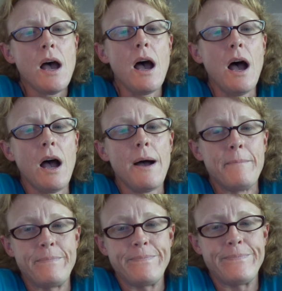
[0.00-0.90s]

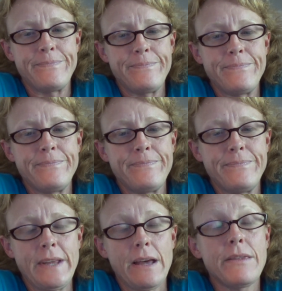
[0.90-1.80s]

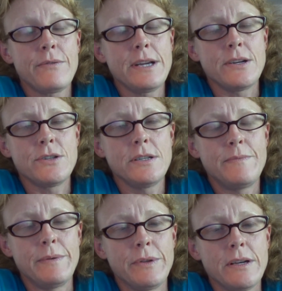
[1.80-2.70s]
Yeah, 3 years she's
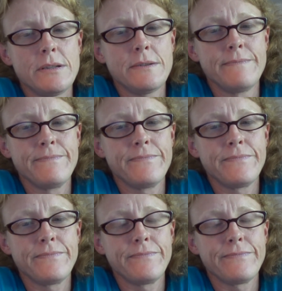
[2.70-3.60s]
been with us.
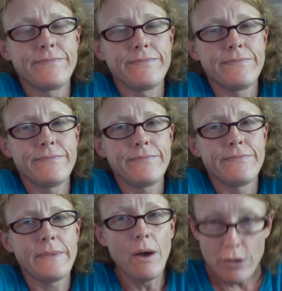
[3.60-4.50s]

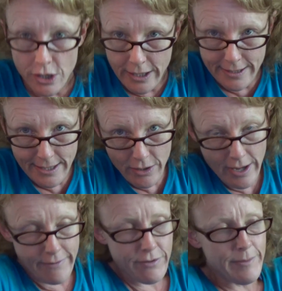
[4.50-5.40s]
I want you to consider
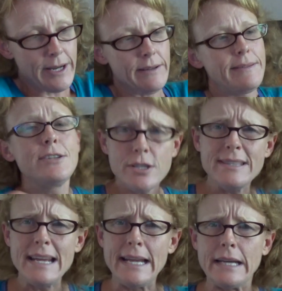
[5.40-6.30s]
that for a minute. Just
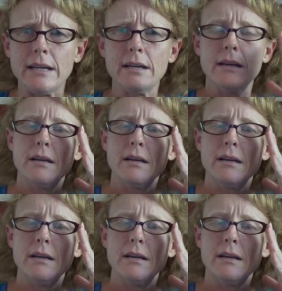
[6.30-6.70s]
think,